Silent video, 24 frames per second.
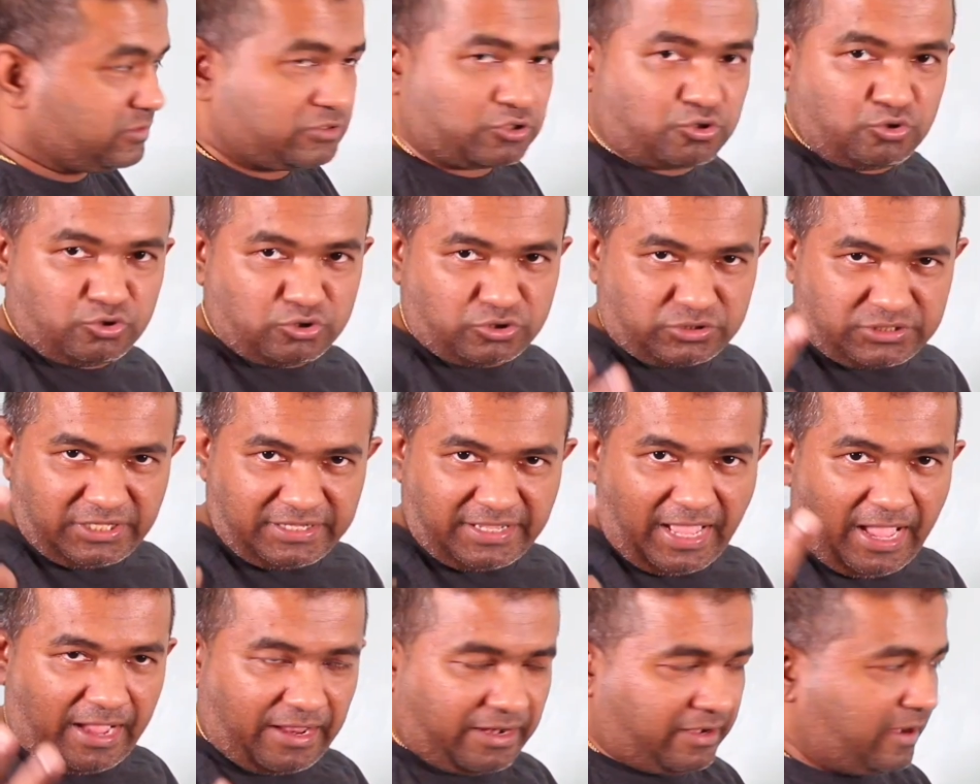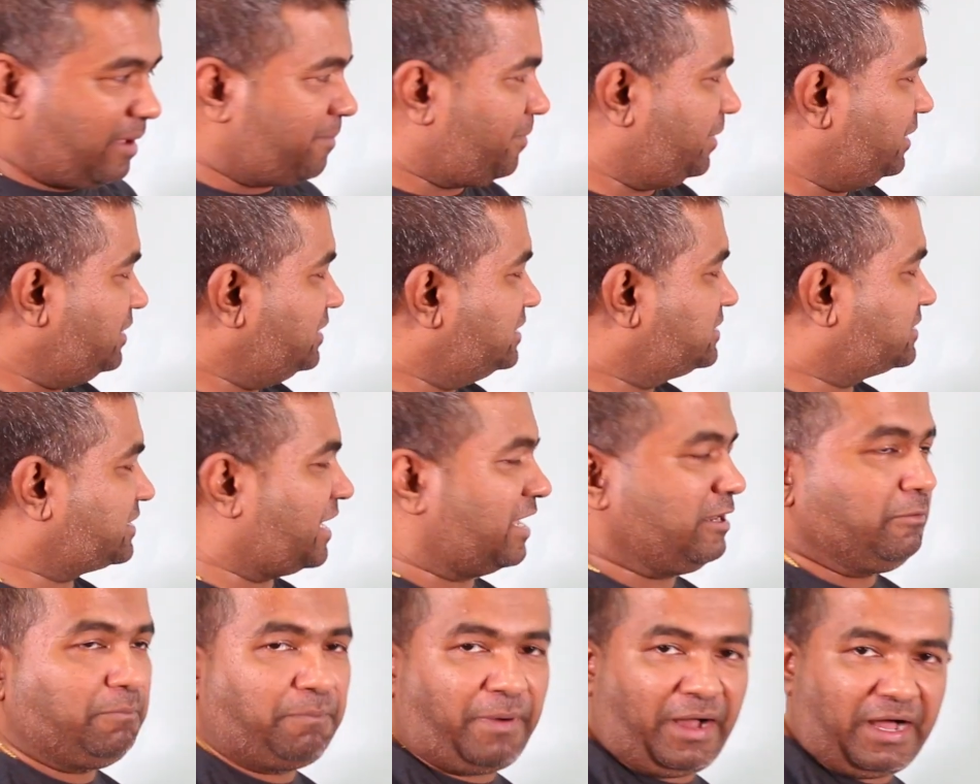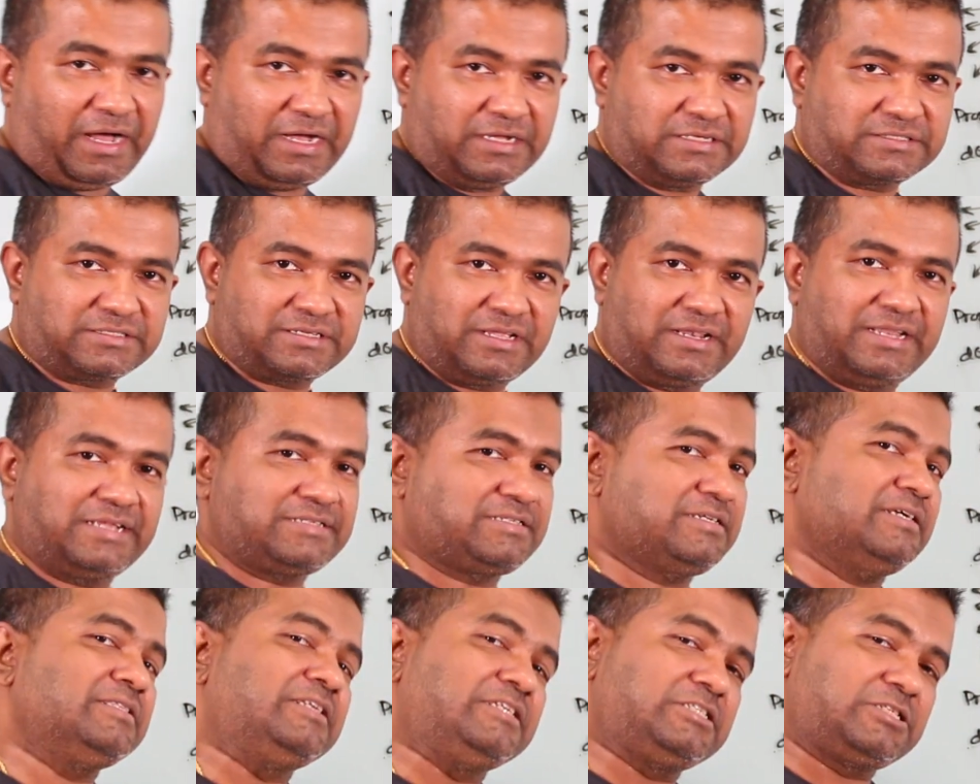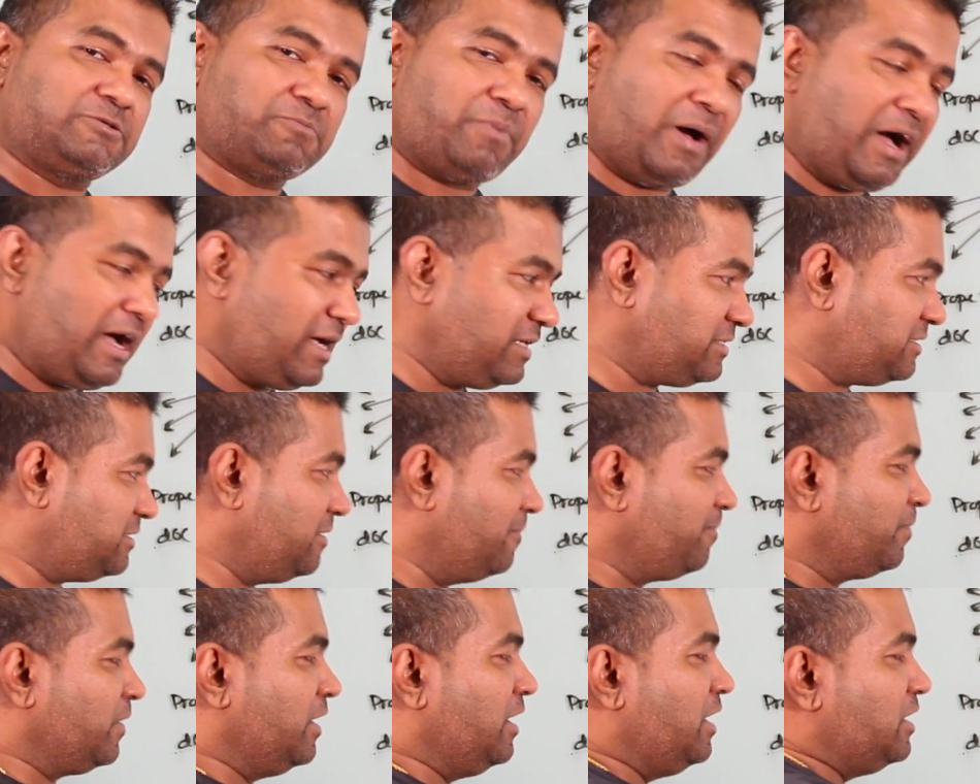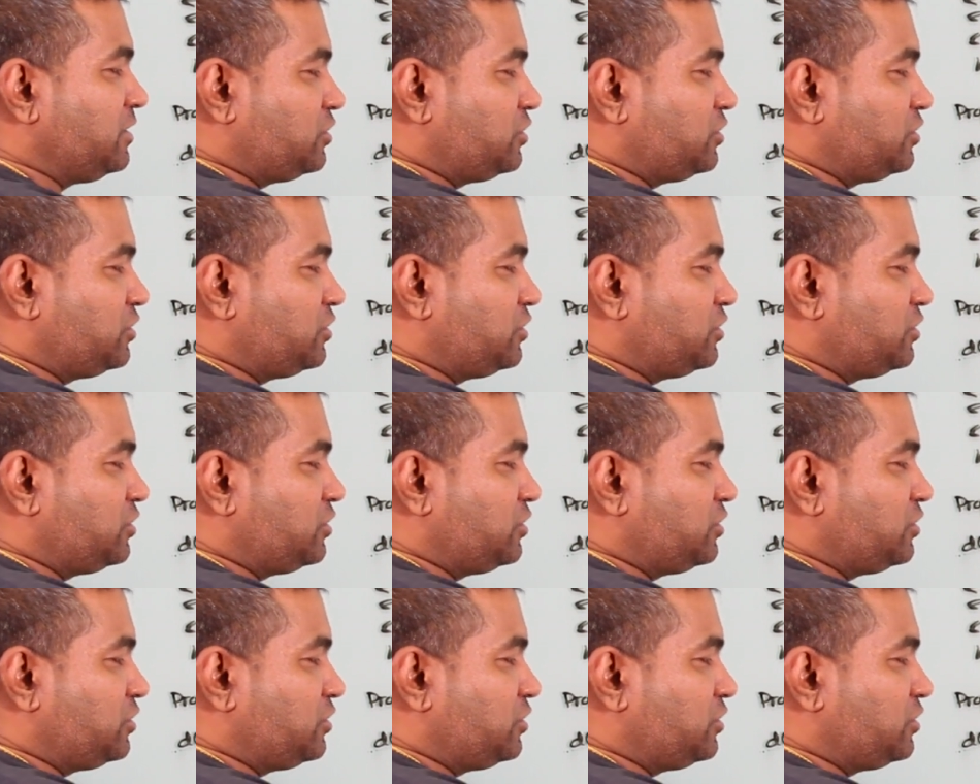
Two things can happen, this can pass. Let's say this is passed.